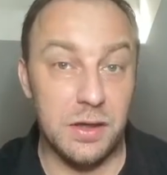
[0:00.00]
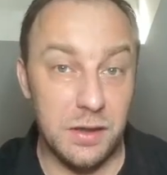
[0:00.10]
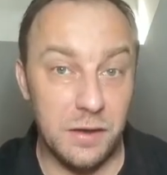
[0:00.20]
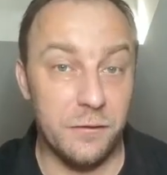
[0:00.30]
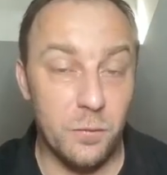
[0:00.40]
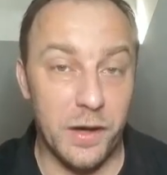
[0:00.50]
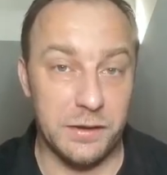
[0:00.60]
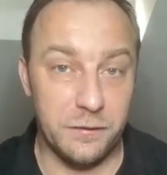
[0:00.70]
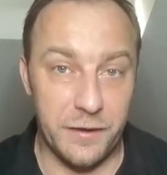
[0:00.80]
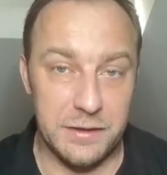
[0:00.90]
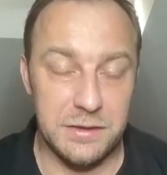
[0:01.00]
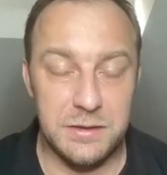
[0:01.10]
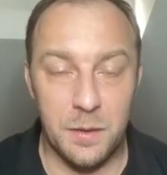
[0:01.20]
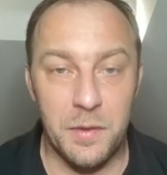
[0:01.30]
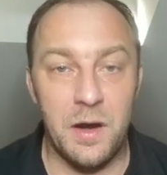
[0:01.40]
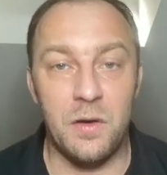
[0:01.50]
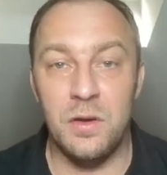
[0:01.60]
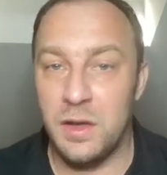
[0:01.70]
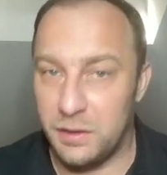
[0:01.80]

and if white defends it somehow,